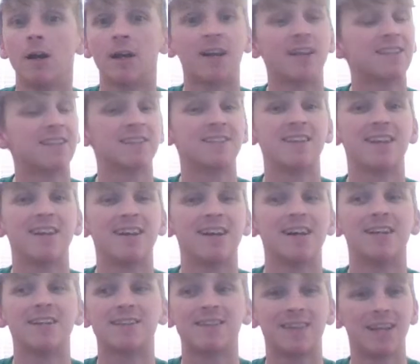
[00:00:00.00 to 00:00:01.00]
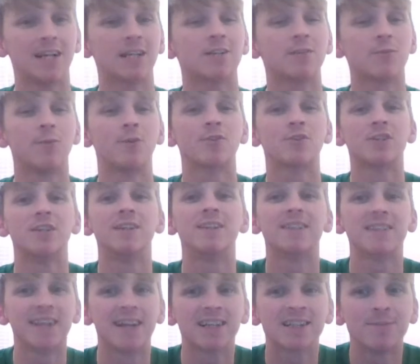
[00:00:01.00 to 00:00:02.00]
guess that's it, guys. Thanks for watching.
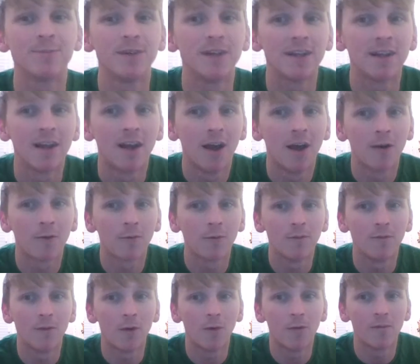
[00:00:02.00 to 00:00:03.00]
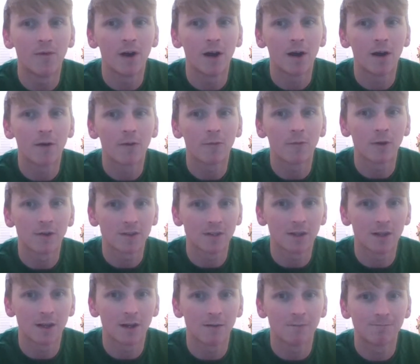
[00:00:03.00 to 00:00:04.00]
This has been Revolver
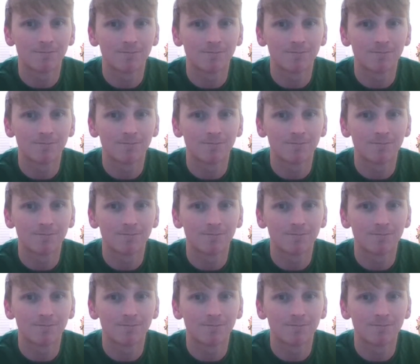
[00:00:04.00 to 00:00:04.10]
Russell.